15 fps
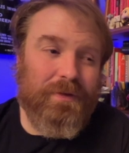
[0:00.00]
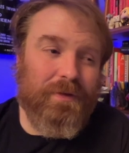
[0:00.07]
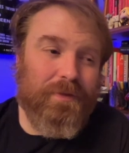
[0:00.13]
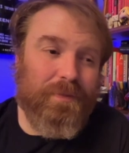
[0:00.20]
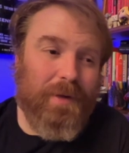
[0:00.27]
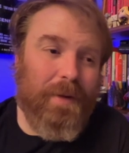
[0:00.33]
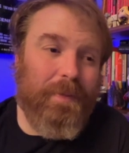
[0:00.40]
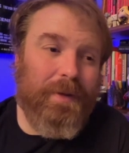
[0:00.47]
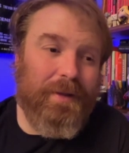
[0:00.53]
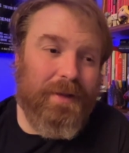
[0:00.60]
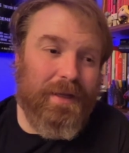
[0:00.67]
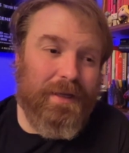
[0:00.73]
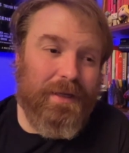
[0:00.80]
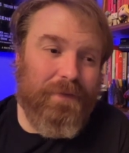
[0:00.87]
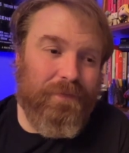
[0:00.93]
And it's probably
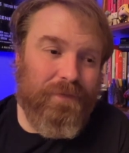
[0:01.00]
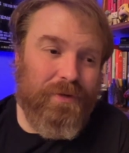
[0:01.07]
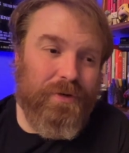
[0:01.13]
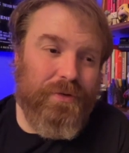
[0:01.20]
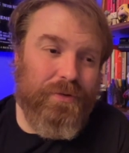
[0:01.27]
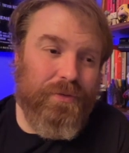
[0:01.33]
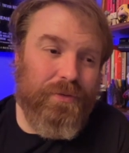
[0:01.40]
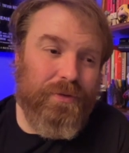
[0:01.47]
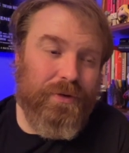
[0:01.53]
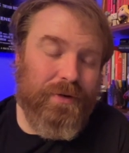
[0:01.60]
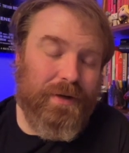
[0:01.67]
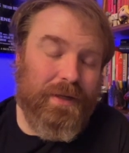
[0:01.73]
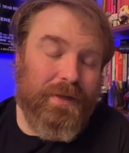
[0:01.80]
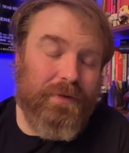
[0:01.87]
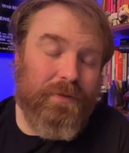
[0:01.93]
like if you, your
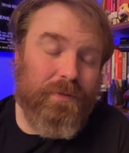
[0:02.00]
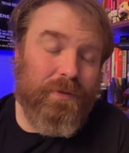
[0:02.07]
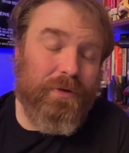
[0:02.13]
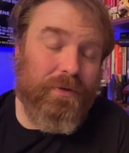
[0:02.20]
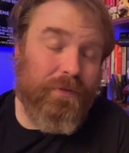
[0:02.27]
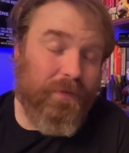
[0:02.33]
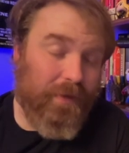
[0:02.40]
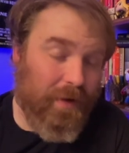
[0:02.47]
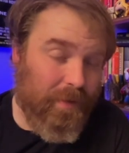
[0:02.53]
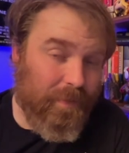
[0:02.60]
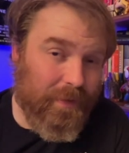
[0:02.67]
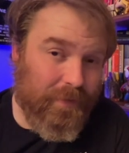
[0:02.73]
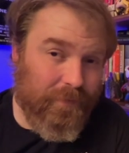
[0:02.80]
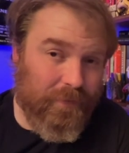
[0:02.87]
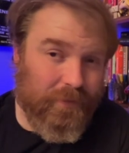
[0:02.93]
kids were too scared
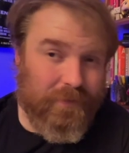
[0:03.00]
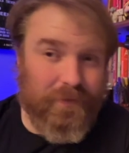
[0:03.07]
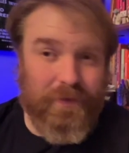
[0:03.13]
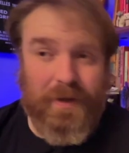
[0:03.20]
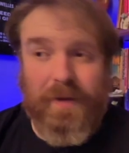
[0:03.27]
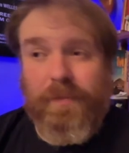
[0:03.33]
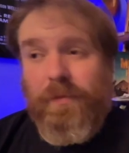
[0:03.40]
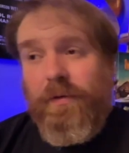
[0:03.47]
by the first Shazam